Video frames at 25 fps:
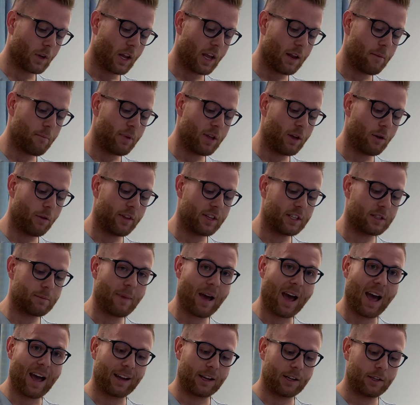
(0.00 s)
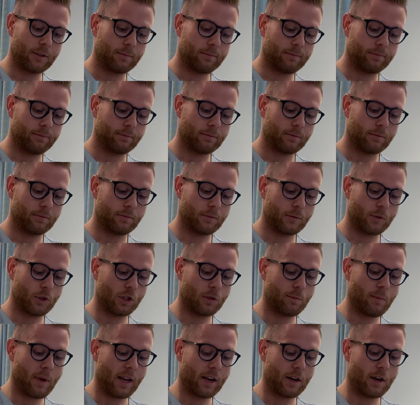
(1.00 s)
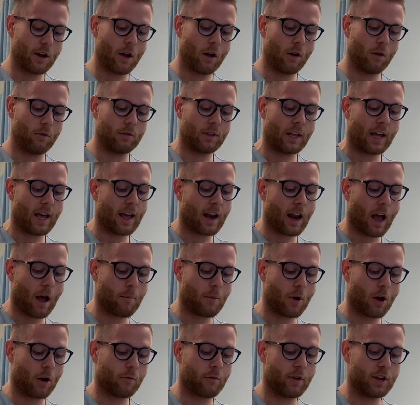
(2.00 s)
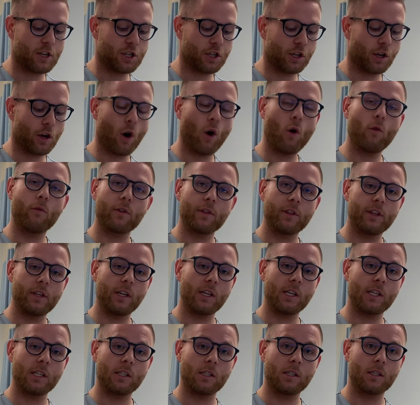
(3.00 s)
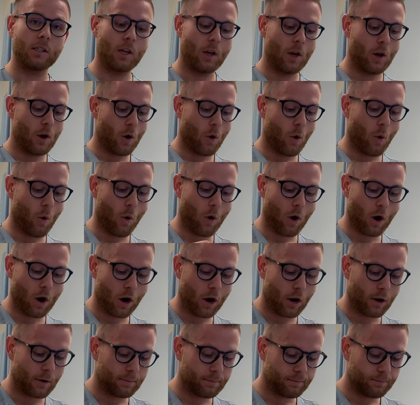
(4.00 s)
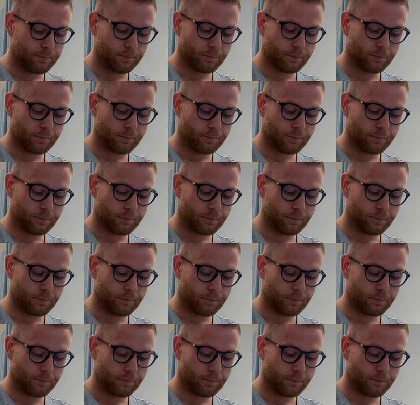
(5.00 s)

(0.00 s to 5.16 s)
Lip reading: and peel this back. Just make note that I'm not reaching over this or